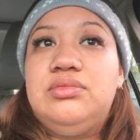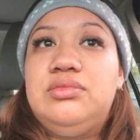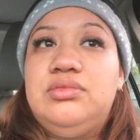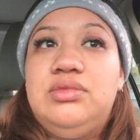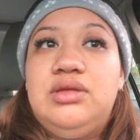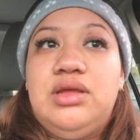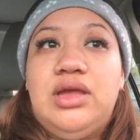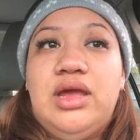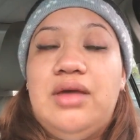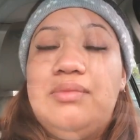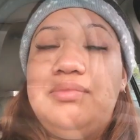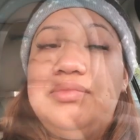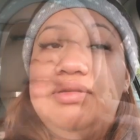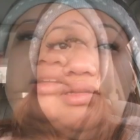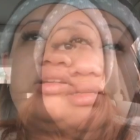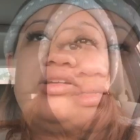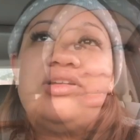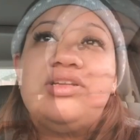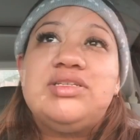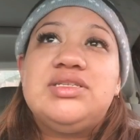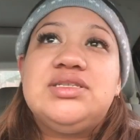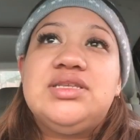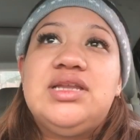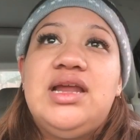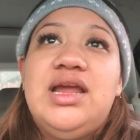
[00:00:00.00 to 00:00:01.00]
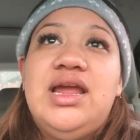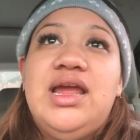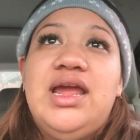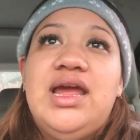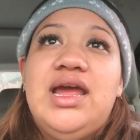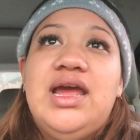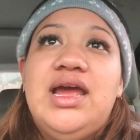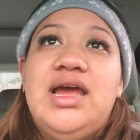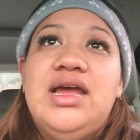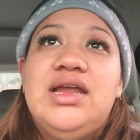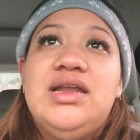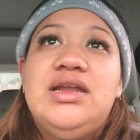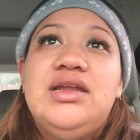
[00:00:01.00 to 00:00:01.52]
the nurse that I
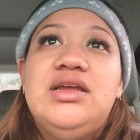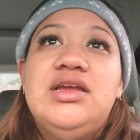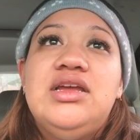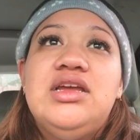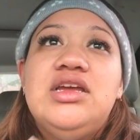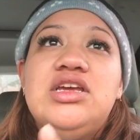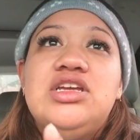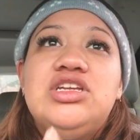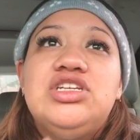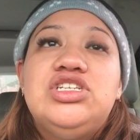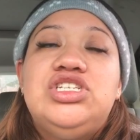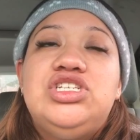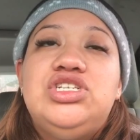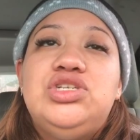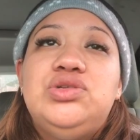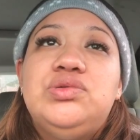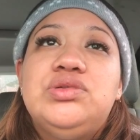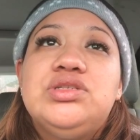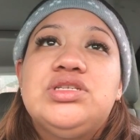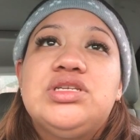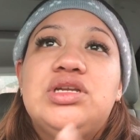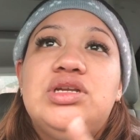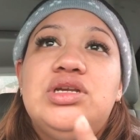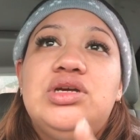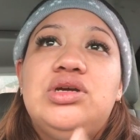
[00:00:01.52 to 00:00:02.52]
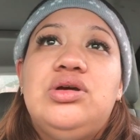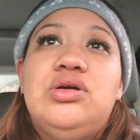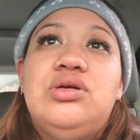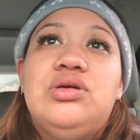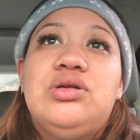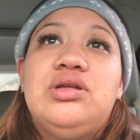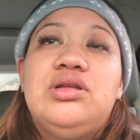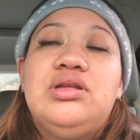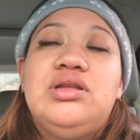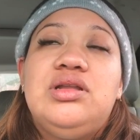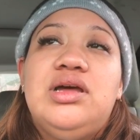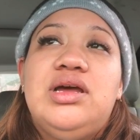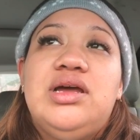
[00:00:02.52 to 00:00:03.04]
had, she was gonna go
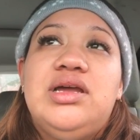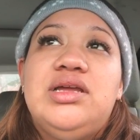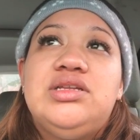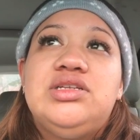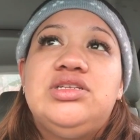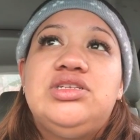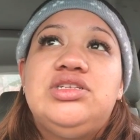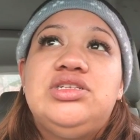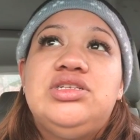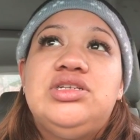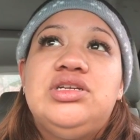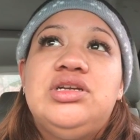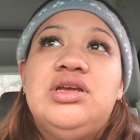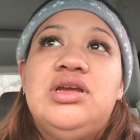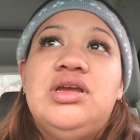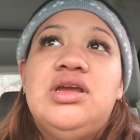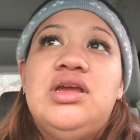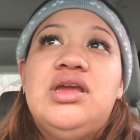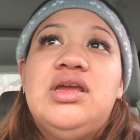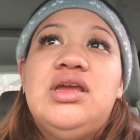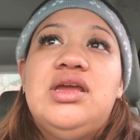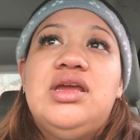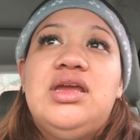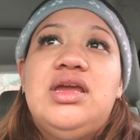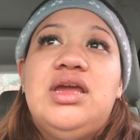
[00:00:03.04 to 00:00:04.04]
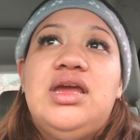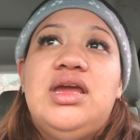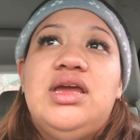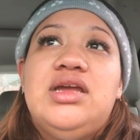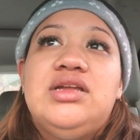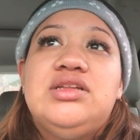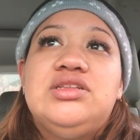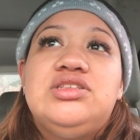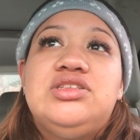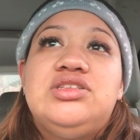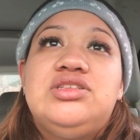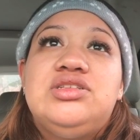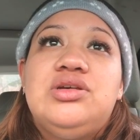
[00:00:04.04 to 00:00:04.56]
to lunch,
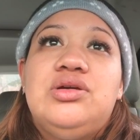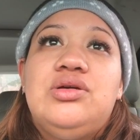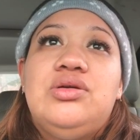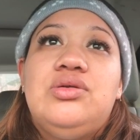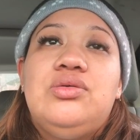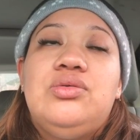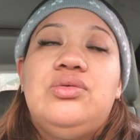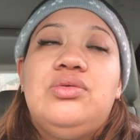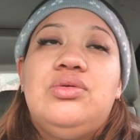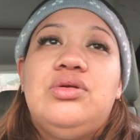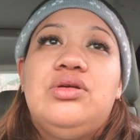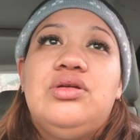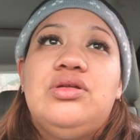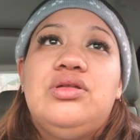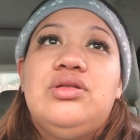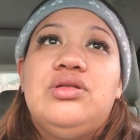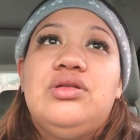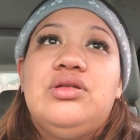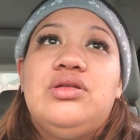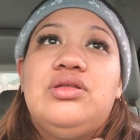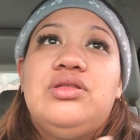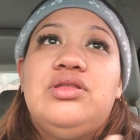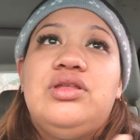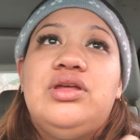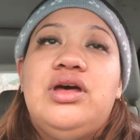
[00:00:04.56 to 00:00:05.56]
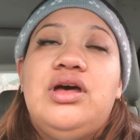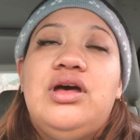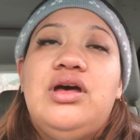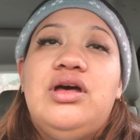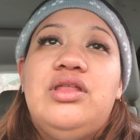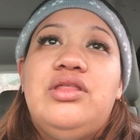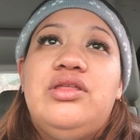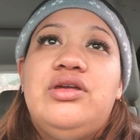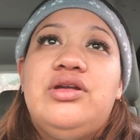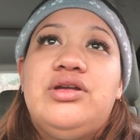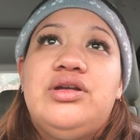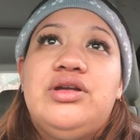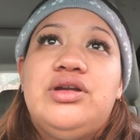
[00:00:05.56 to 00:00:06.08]
and so the
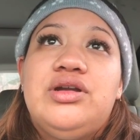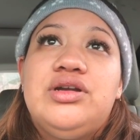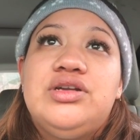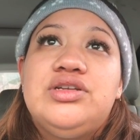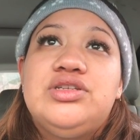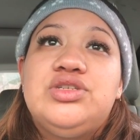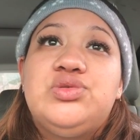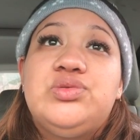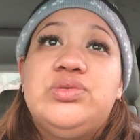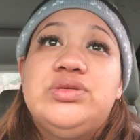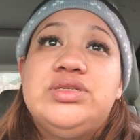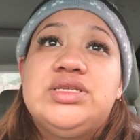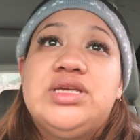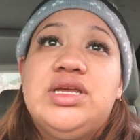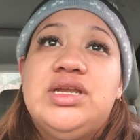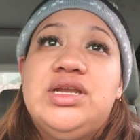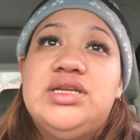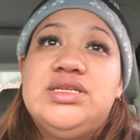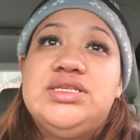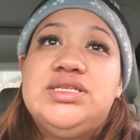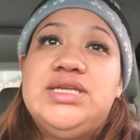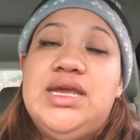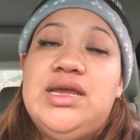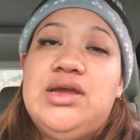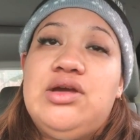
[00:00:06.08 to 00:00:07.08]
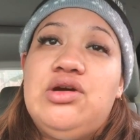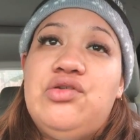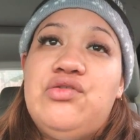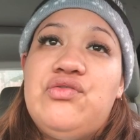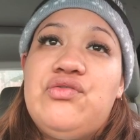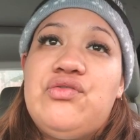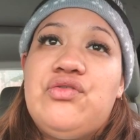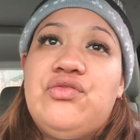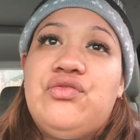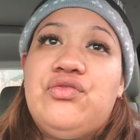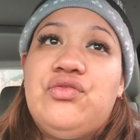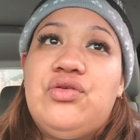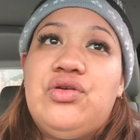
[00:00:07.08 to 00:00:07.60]
other nurse was gonna take
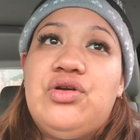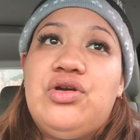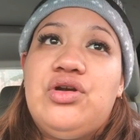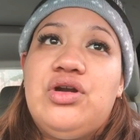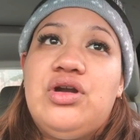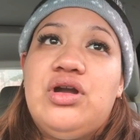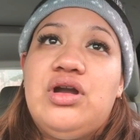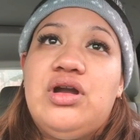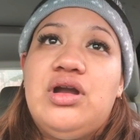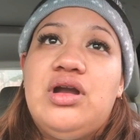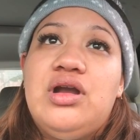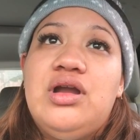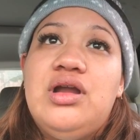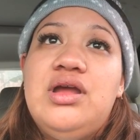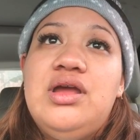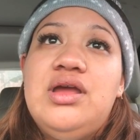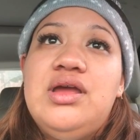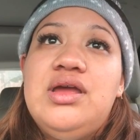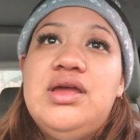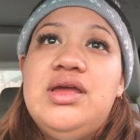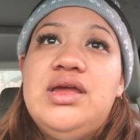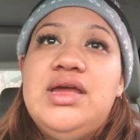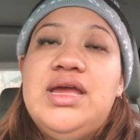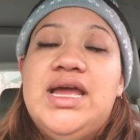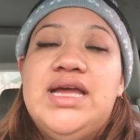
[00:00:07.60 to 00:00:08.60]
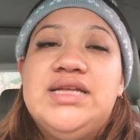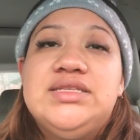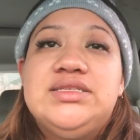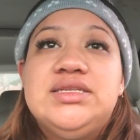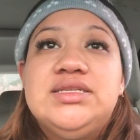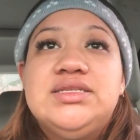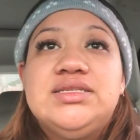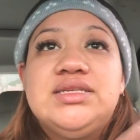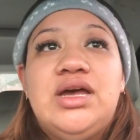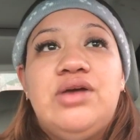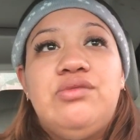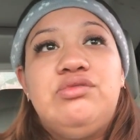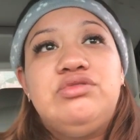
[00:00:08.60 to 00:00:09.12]
over for her. And
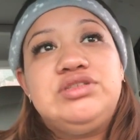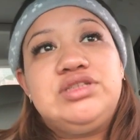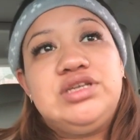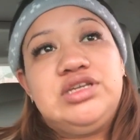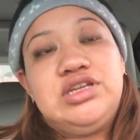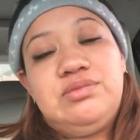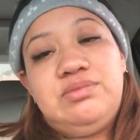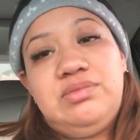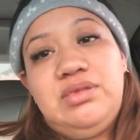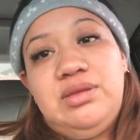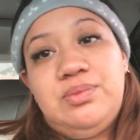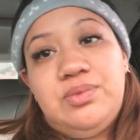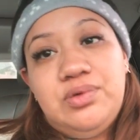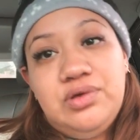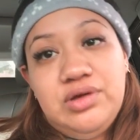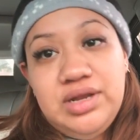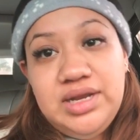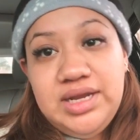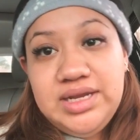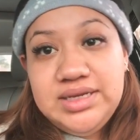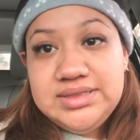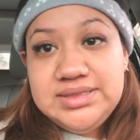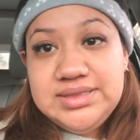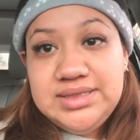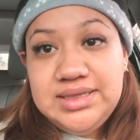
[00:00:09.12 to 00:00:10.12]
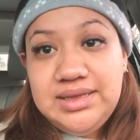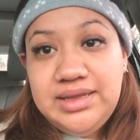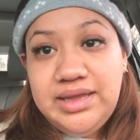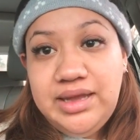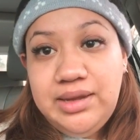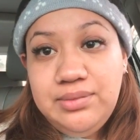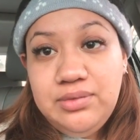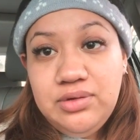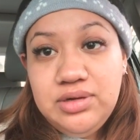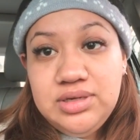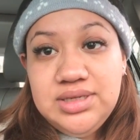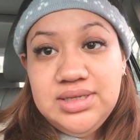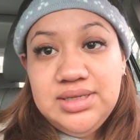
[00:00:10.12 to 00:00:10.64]
since I was gonna be put into
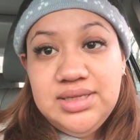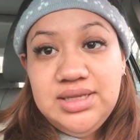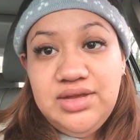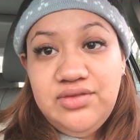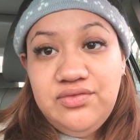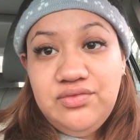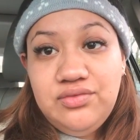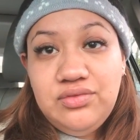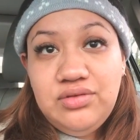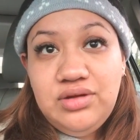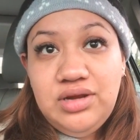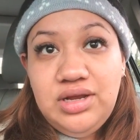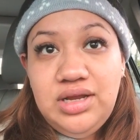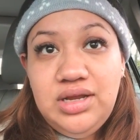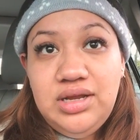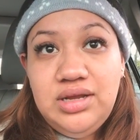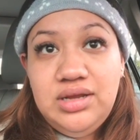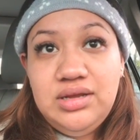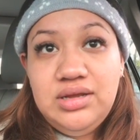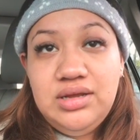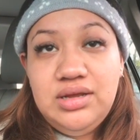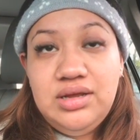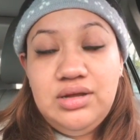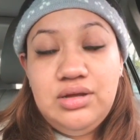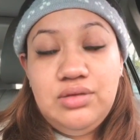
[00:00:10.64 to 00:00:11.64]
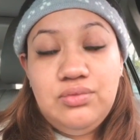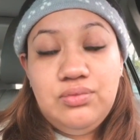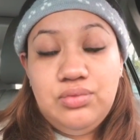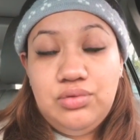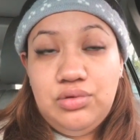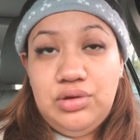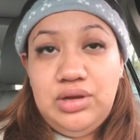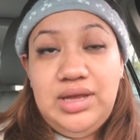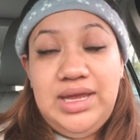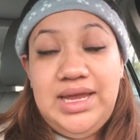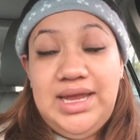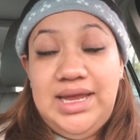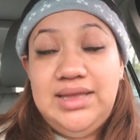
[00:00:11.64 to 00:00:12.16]
labor and delivery,
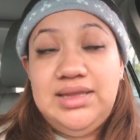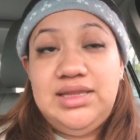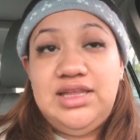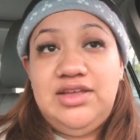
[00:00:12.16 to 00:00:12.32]
a